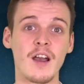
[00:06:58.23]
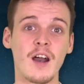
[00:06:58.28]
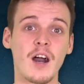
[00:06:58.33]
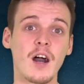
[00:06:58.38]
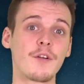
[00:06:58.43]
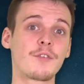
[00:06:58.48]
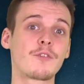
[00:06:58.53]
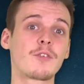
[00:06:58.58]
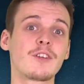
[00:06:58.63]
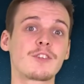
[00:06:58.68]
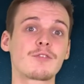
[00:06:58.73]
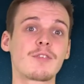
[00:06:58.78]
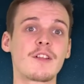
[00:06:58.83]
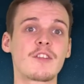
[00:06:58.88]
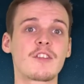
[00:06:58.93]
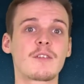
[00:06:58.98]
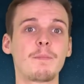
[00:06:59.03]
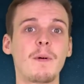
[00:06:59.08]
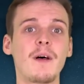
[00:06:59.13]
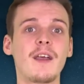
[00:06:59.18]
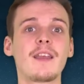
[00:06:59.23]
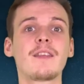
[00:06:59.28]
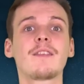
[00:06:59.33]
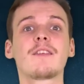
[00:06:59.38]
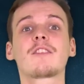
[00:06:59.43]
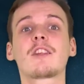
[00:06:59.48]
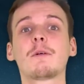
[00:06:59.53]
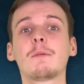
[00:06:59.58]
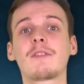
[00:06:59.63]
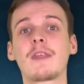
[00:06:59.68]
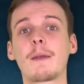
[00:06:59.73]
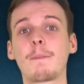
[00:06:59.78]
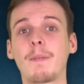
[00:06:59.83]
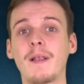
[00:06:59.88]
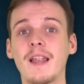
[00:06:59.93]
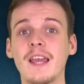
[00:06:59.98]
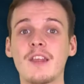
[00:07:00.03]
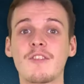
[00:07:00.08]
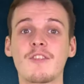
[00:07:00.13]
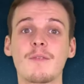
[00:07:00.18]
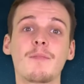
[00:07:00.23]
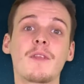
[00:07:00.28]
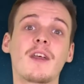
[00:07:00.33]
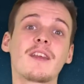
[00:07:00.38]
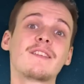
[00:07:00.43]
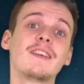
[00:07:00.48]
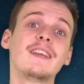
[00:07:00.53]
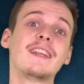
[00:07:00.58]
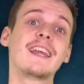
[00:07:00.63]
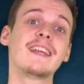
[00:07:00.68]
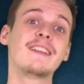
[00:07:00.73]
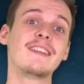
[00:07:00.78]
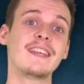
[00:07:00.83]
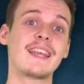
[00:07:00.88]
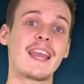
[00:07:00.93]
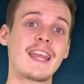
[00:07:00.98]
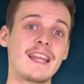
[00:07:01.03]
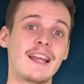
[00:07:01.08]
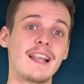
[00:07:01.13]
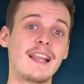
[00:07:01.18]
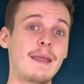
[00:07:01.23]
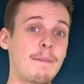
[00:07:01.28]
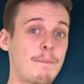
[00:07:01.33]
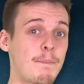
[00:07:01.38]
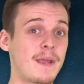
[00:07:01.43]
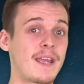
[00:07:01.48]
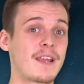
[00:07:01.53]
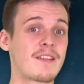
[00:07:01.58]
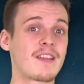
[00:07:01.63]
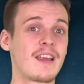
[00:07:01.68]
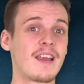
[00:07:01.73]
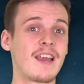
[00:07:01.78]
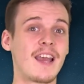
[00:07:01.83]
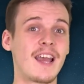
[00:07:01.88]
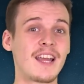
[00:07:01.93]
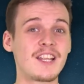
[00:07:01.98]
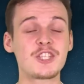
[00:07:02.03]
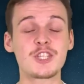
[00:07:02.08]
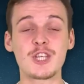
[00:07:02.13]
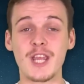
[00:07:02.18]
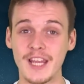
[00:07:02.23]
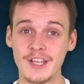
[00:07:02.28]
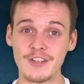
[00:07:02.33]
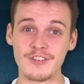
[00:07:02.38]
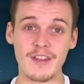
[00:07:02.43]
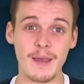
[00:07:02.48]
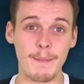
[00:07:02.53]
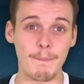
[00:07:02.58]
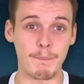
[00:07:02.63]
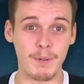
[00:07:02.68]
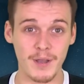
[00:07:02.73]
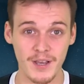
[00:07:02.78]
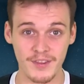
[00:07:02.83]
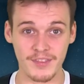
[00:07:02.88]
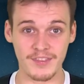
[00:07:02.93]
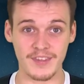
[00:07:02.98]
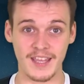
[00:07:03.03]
after it transpired that some of their players from 1988 Olympics had changed their birth